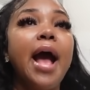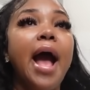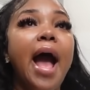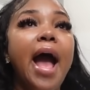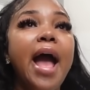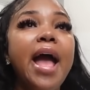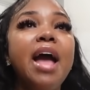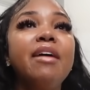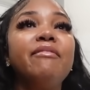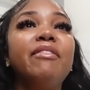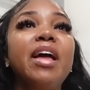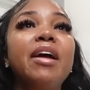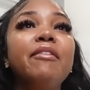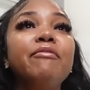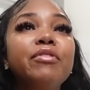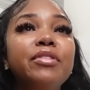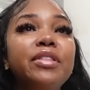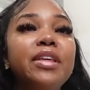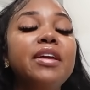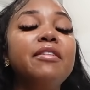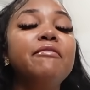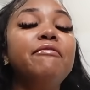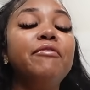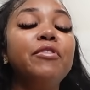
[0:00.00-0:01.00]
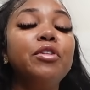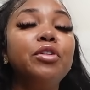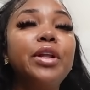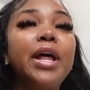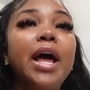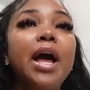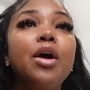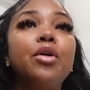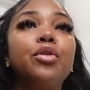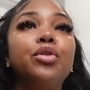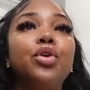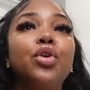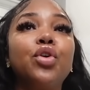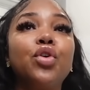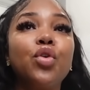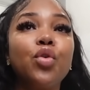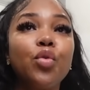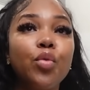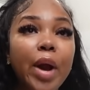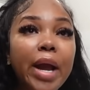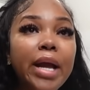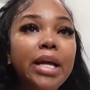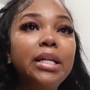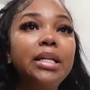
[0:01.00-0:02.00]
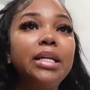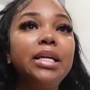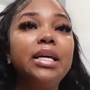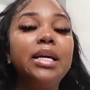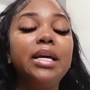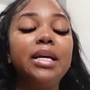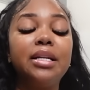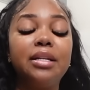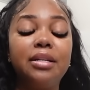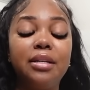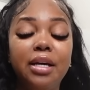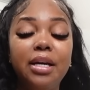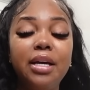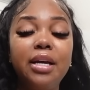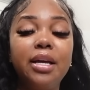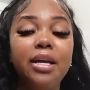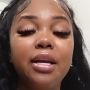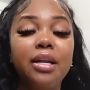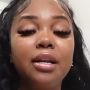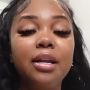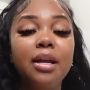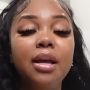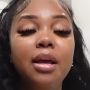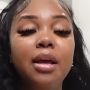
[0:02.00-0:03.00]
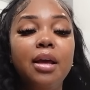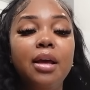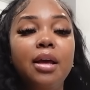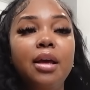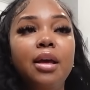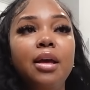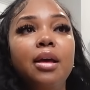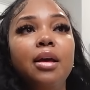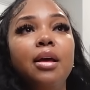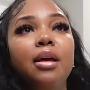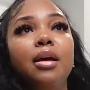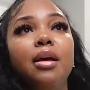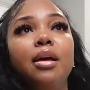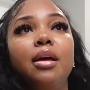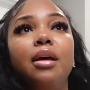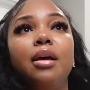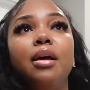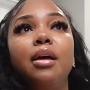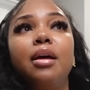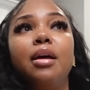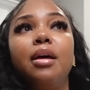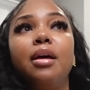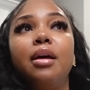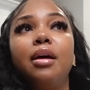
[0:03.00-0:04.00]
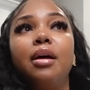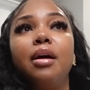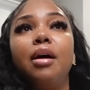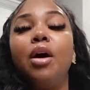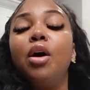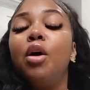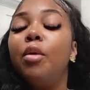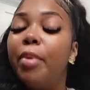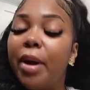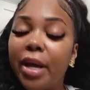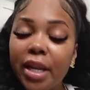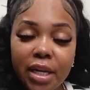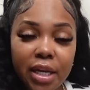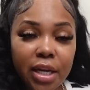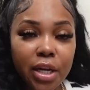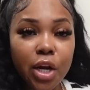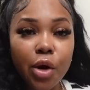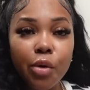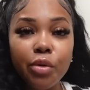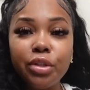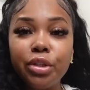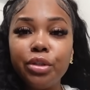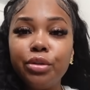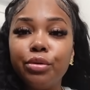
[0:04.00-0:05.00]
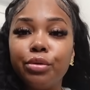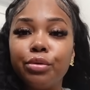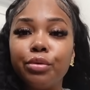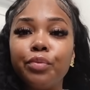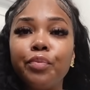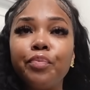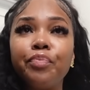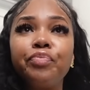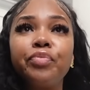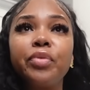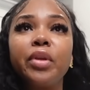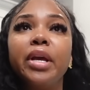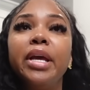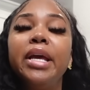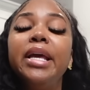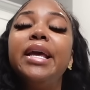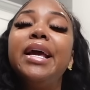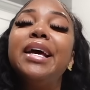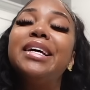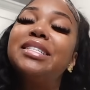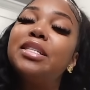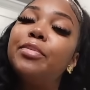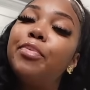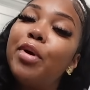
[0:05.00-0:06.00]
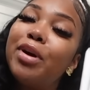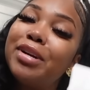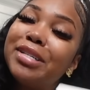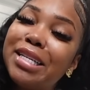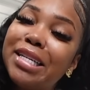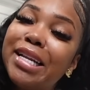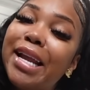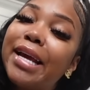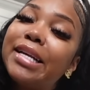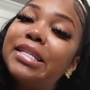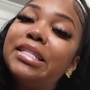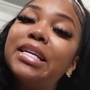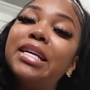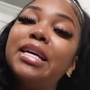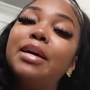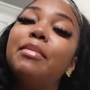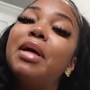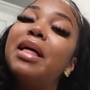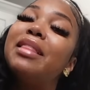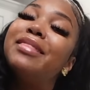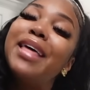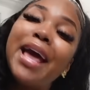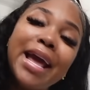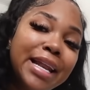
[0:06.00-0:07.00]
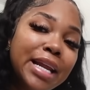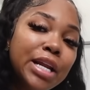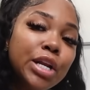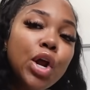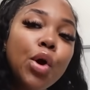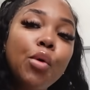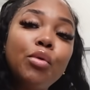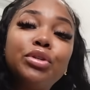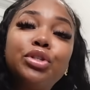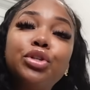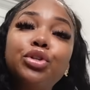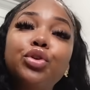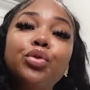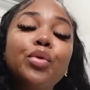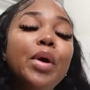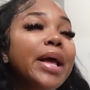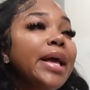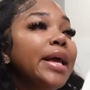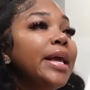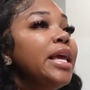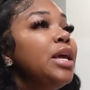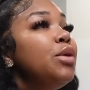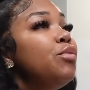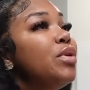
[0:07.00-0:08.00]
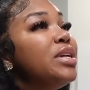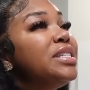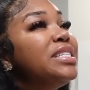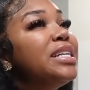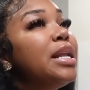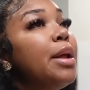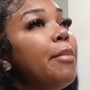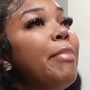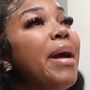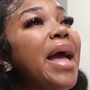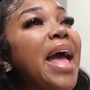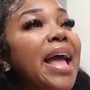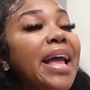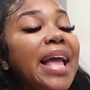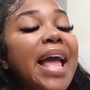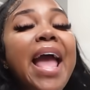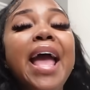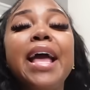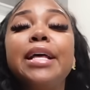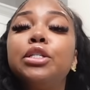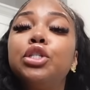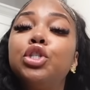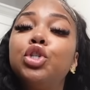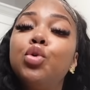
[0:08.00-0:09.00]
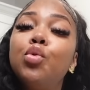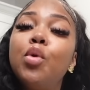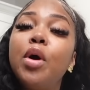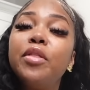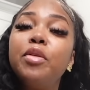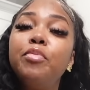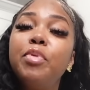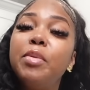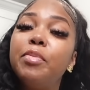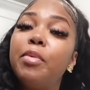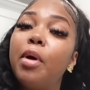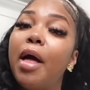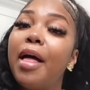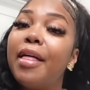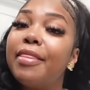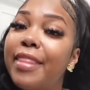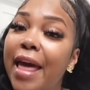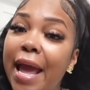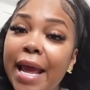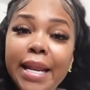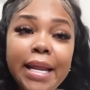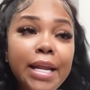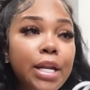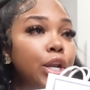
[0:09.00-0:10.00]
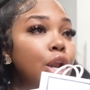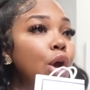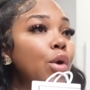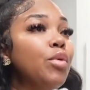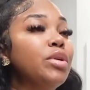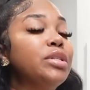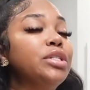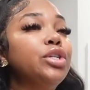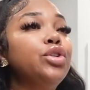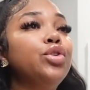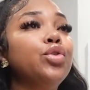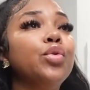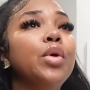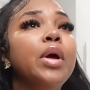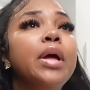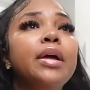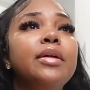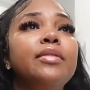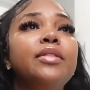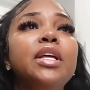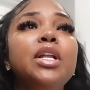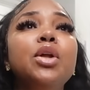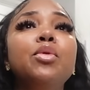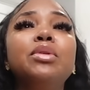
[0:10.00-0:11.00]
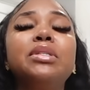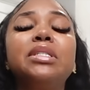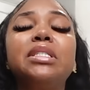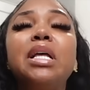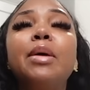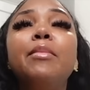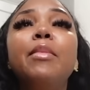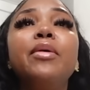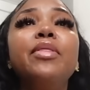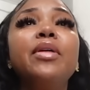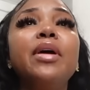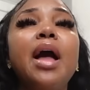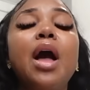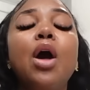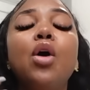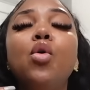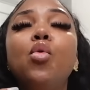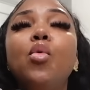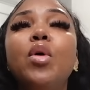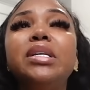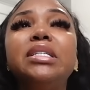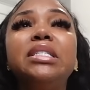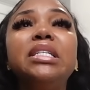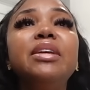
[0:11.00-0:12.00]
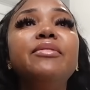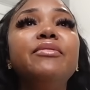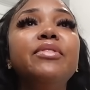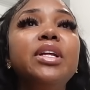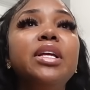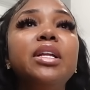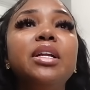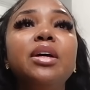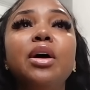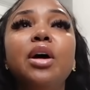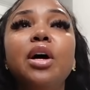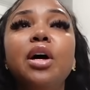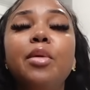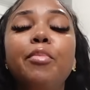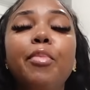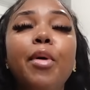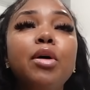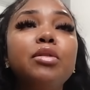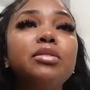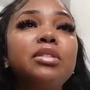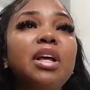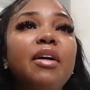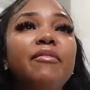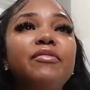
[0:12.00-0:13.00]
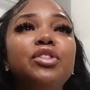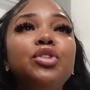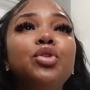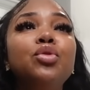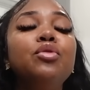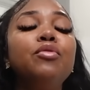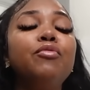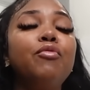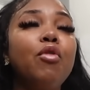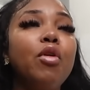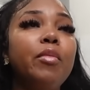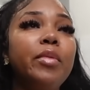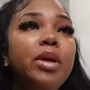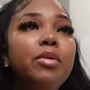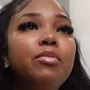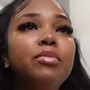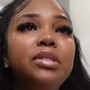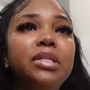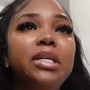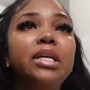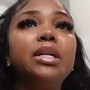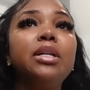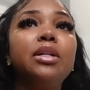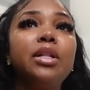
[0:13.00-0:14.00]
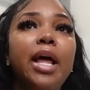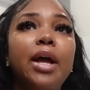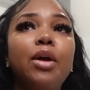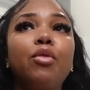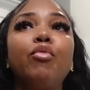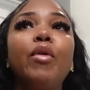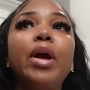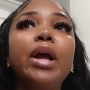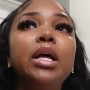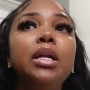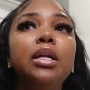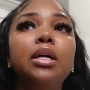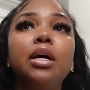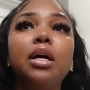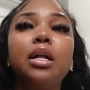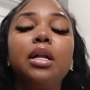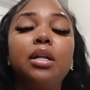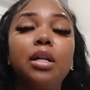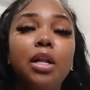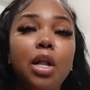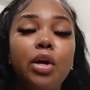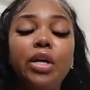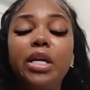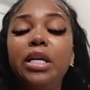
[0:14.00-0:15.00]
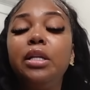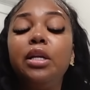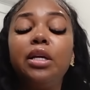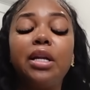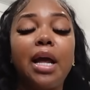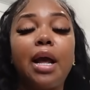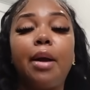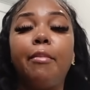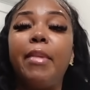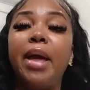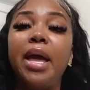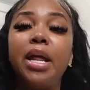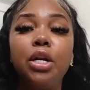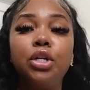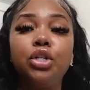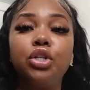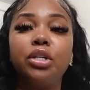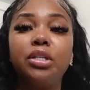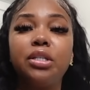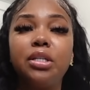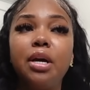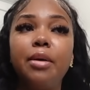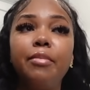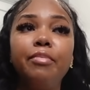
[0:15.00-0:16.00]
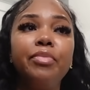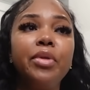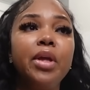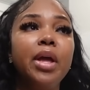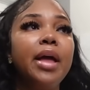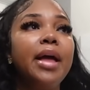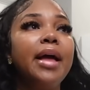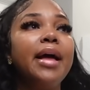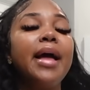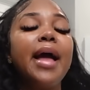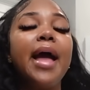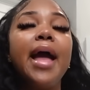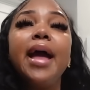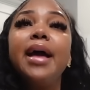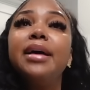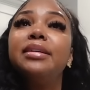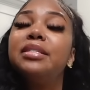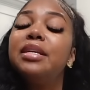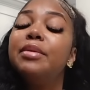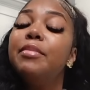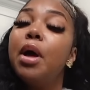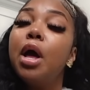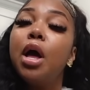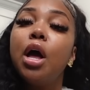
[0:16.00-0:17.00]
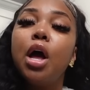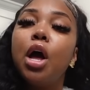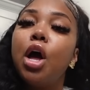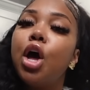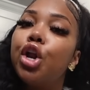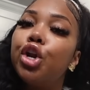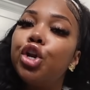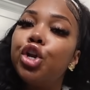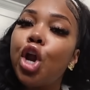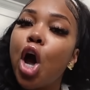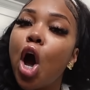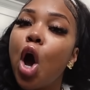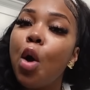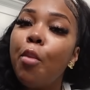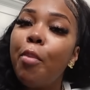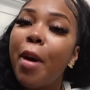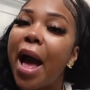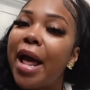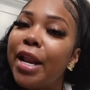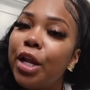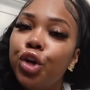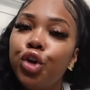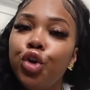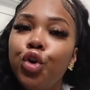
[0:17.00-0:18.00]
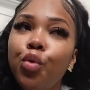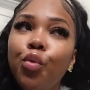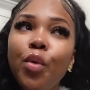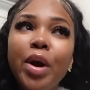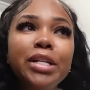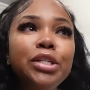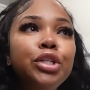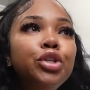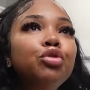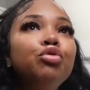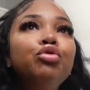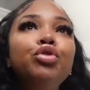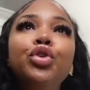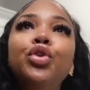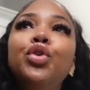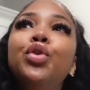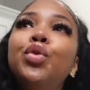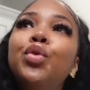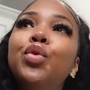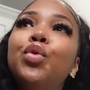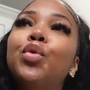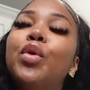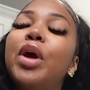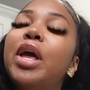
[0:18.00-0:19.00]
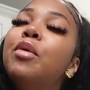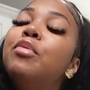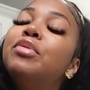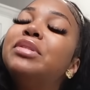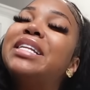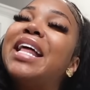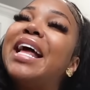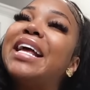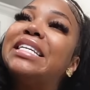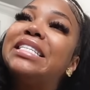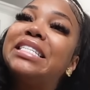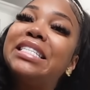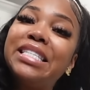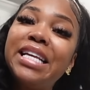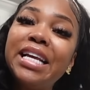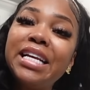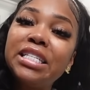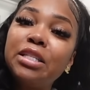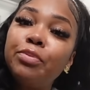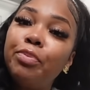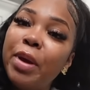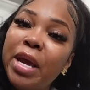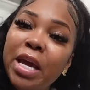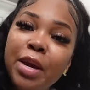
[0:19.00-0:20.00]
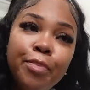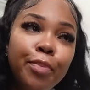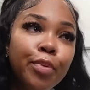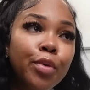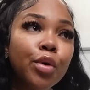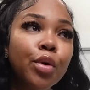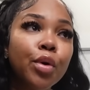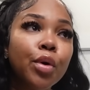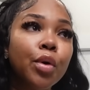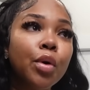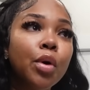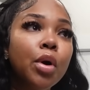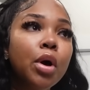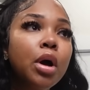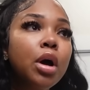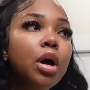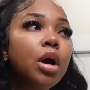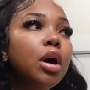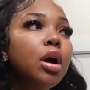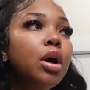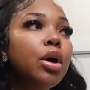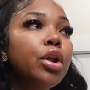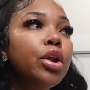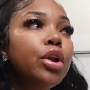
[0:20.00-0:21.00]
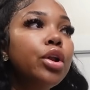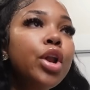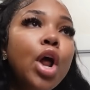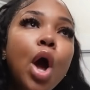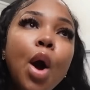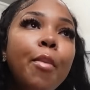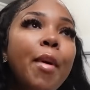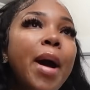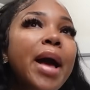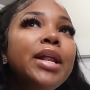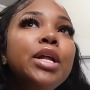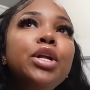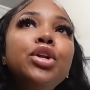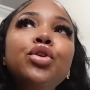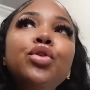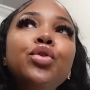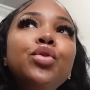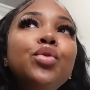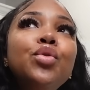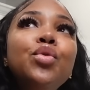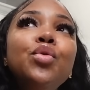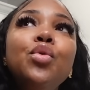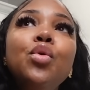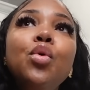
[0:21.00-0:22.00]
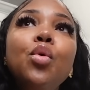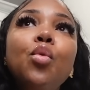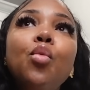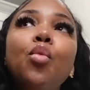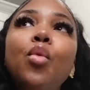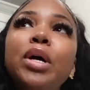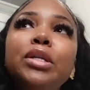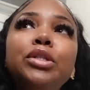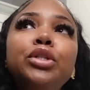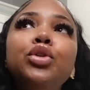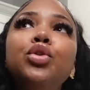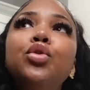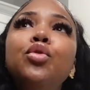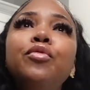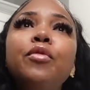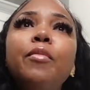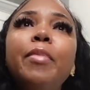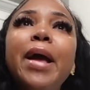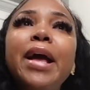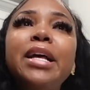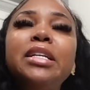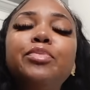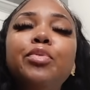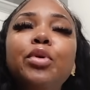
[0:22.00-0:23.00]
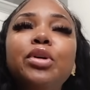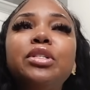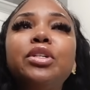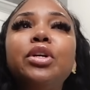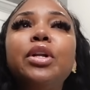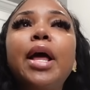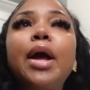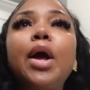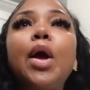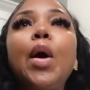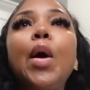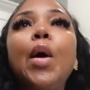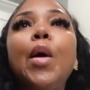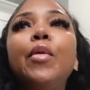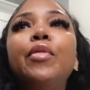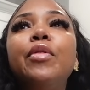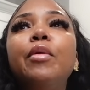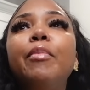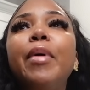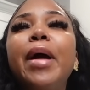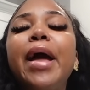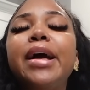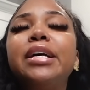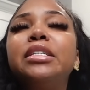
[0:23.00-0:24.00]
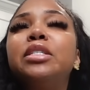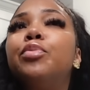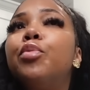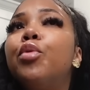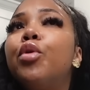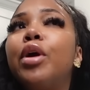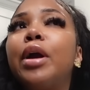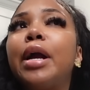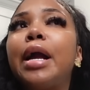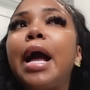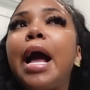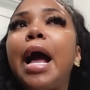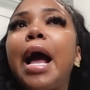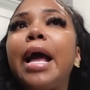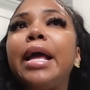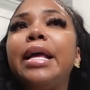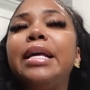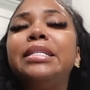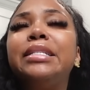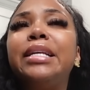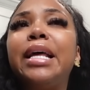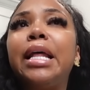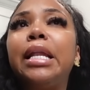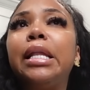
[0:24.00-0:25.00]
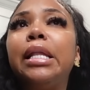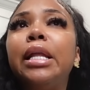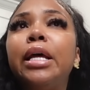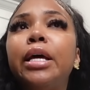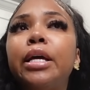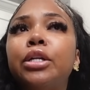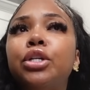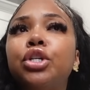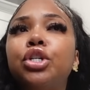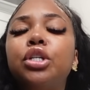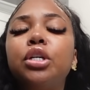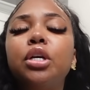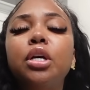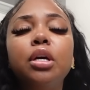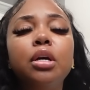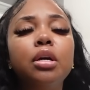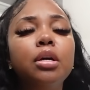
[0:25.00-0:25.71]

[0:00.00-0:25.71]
I have everything filled out correctly and done. Oh, buddy didn't know what to do. He asked the person next to him. They didn't know what to do. He went to the back, asked two other people. They didn't know what to do. Then there was some other guy who wasn't even in a, a post office uniform. He was in like regular, he looked like a manager or something. Asked him, Nobody knew what to do. It was like six people. Nobody knew what to do for passports. They're like, oh, the passport guy is at lunch.